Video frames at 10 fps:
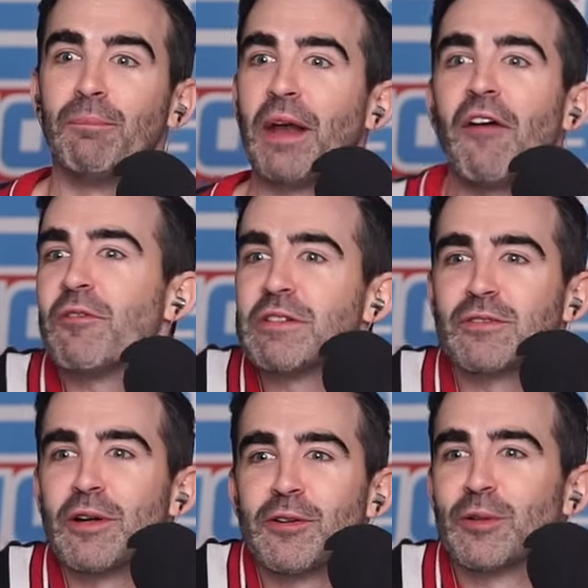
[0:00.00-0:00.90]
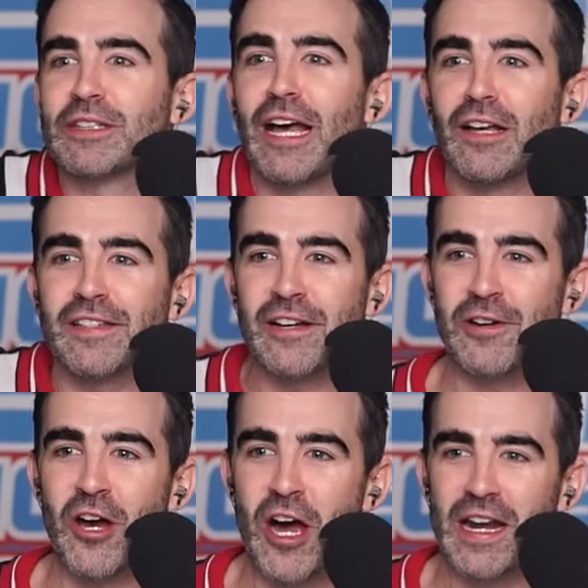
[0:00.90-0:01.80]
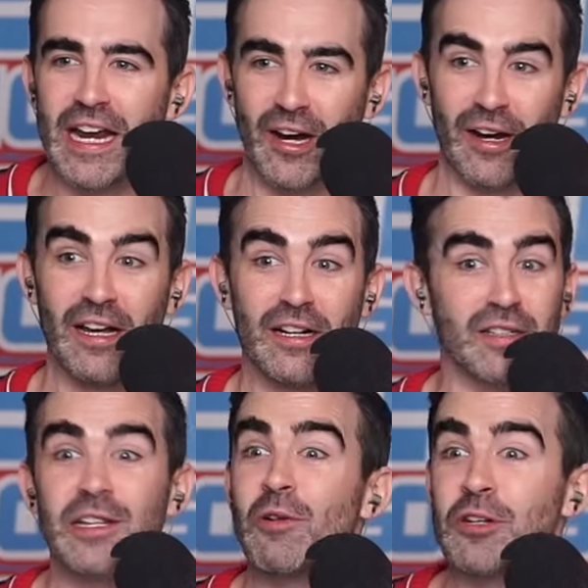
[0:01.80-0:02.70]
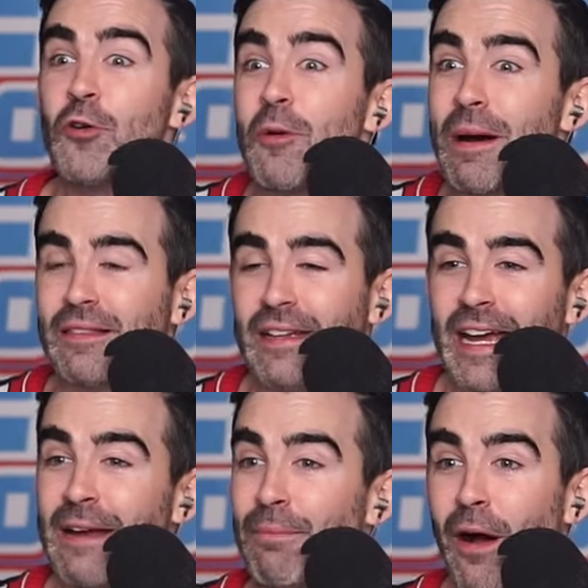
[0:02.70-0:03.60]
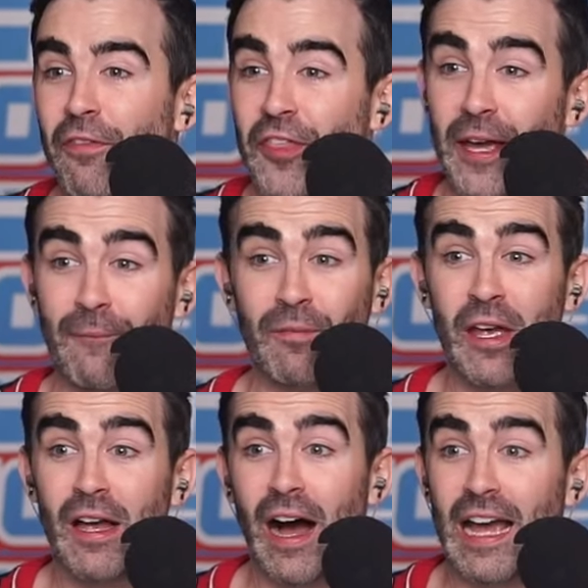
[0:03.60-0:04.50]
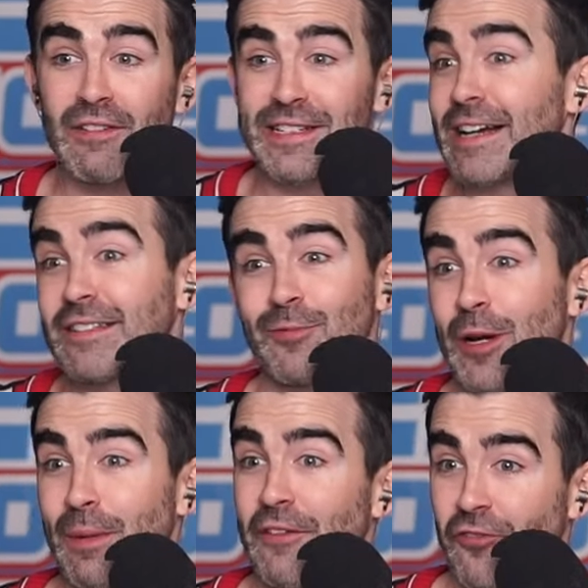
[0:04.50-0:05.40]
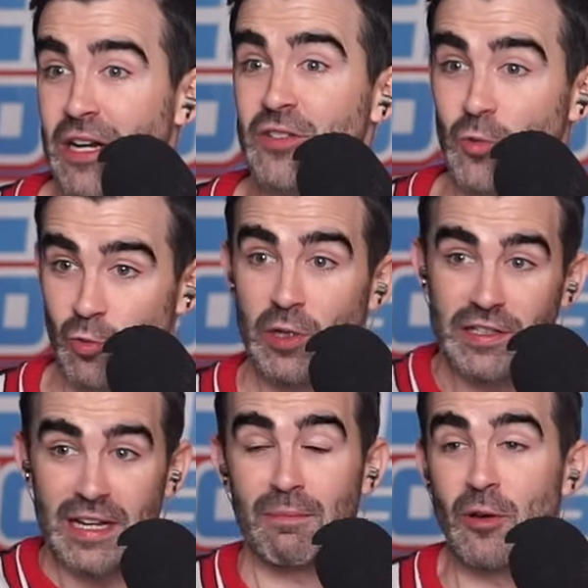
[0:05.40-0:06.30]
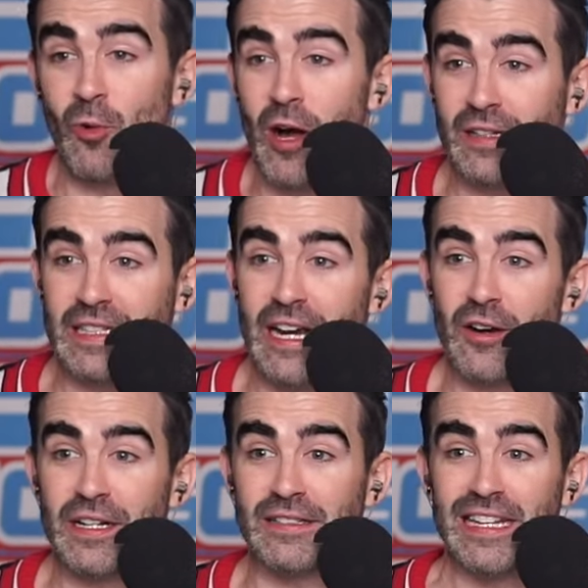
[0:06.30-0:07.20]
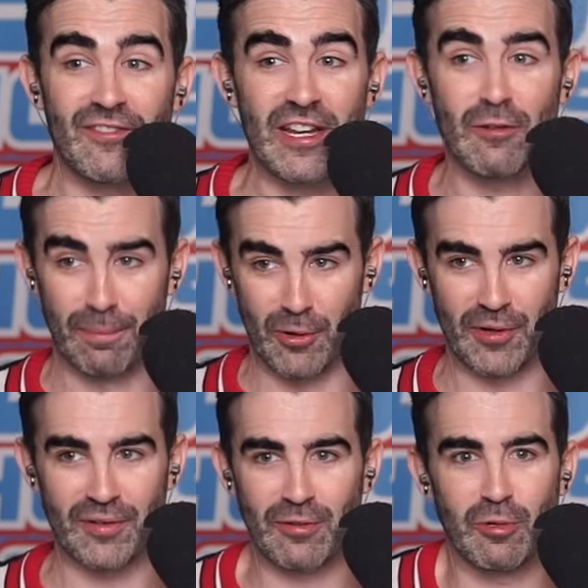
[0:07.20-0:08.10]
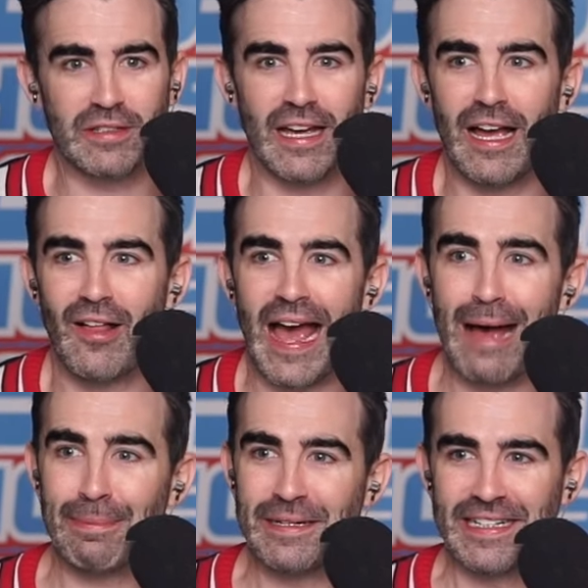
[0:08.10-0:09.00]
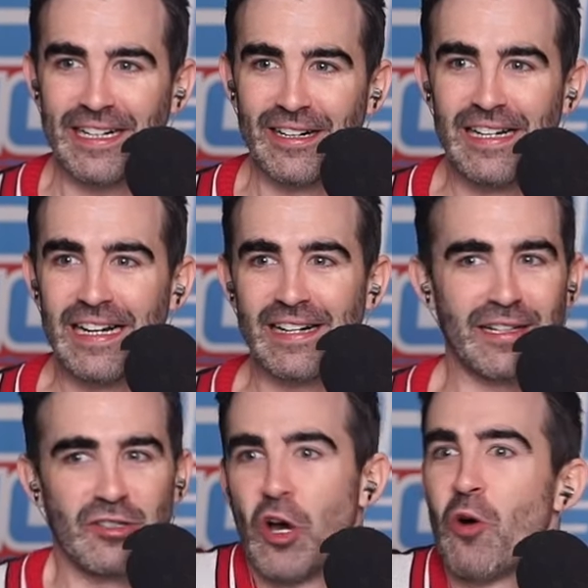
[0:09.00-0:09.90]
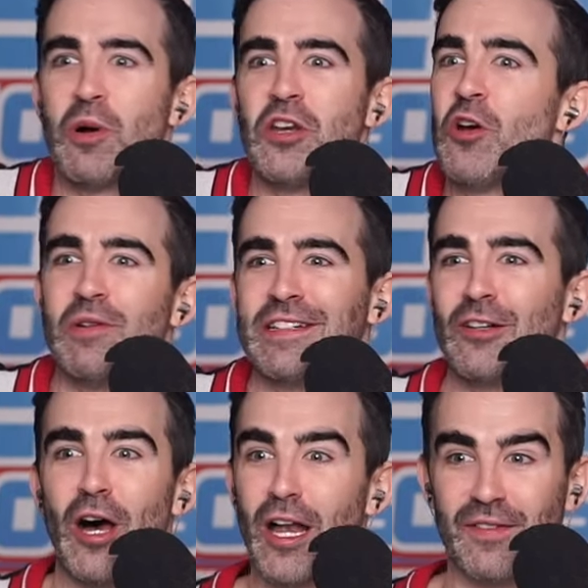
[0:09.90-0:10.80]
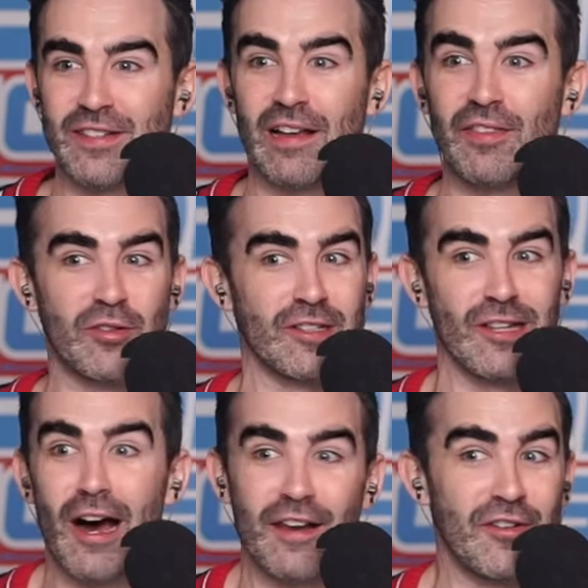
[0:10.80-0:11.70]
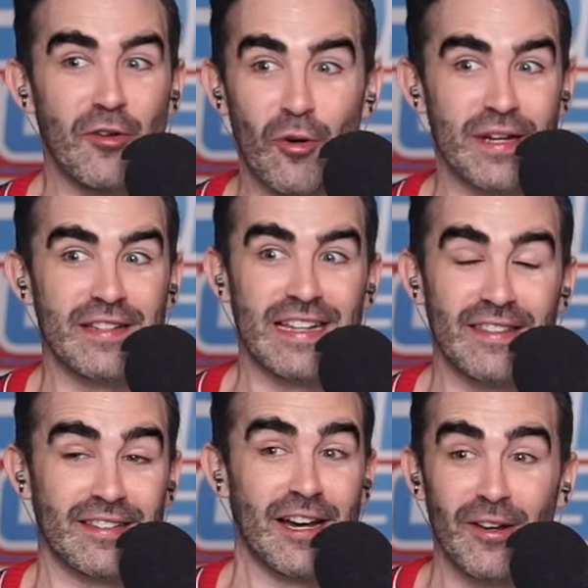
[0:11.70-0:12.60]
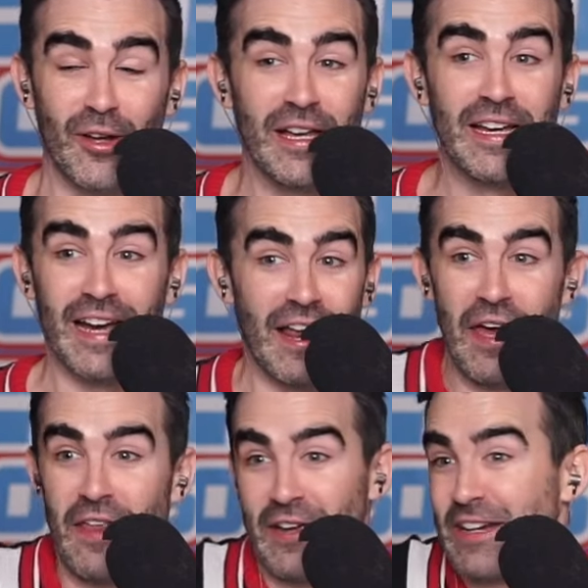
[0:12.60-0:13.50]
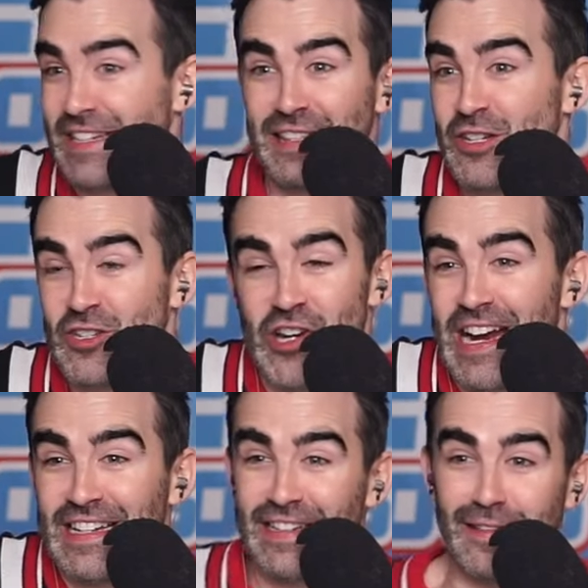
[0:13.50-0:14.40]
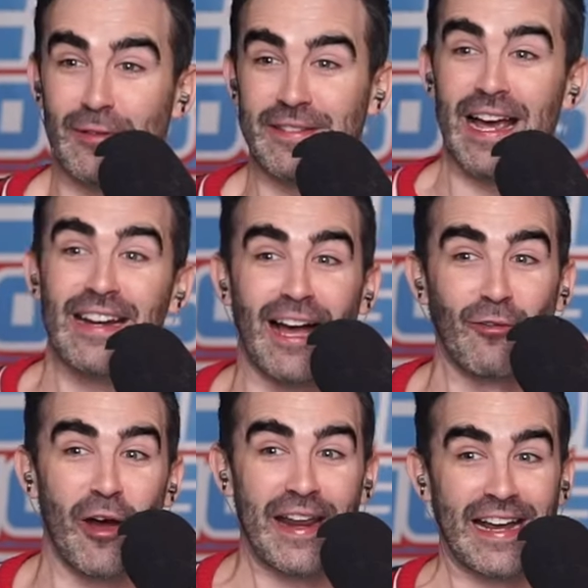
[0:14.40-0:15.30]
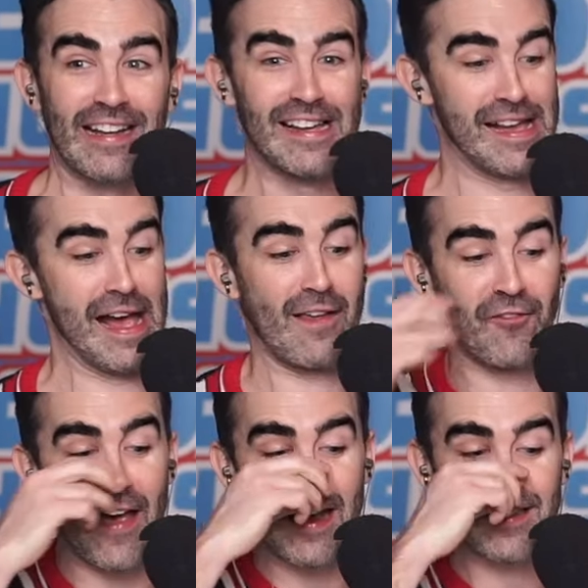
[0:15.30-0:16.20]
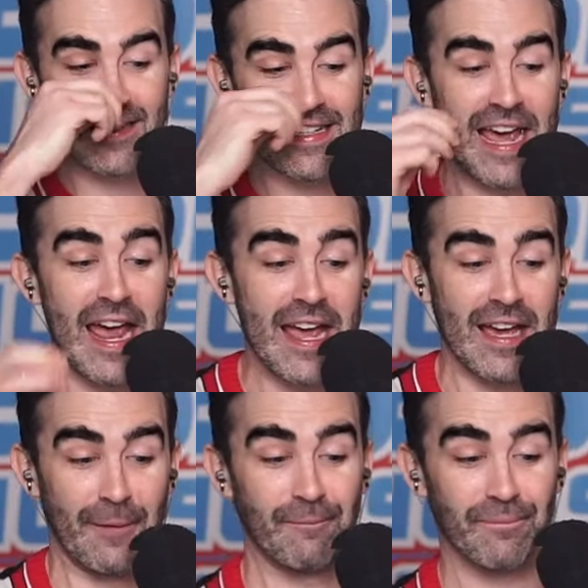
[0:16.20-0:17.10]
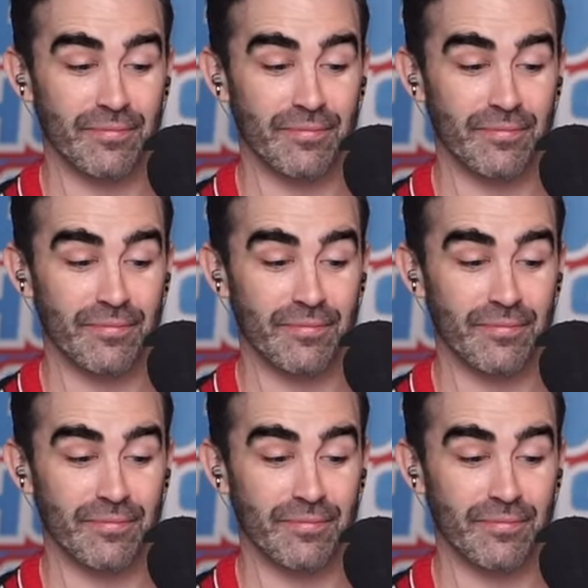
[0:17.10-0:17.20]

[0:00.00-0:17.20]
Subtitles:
But everyone's wondering, what the hell is going on here? Because no one knew about the game ball thing. I even texted one of my friends who is a Milwaukee area TV reporter. I was like, what the hell happened here? And he's like, no one knew until all of a sudden there's a lot of noise in the tunnel. And then they see this giant 6'10" guy running as fast as he can.